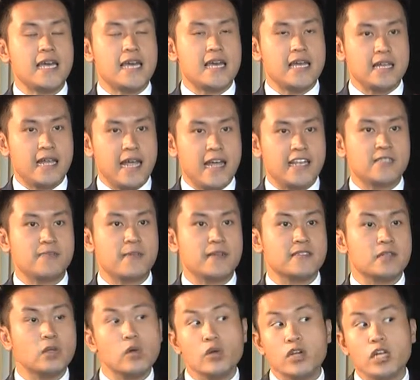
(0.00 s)
and
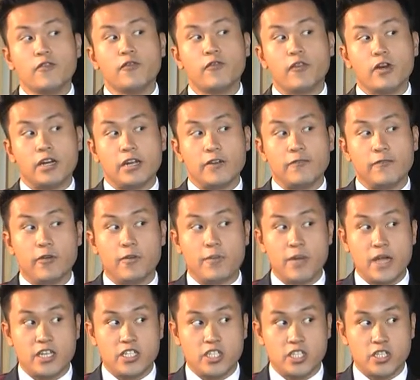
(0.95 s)
expats looking for
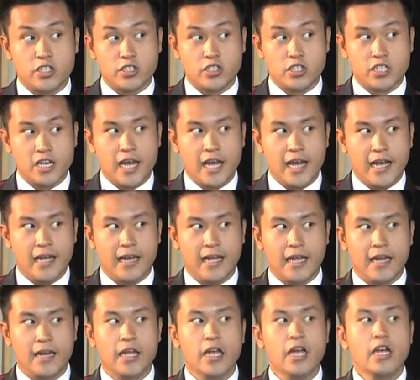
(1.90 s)
information to
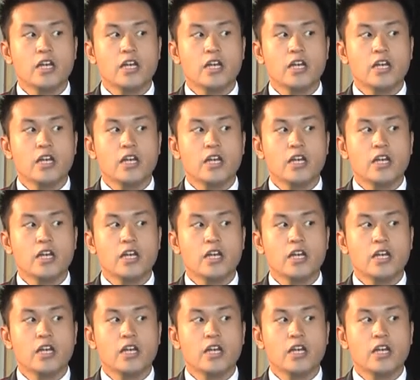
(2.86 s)
Thailand.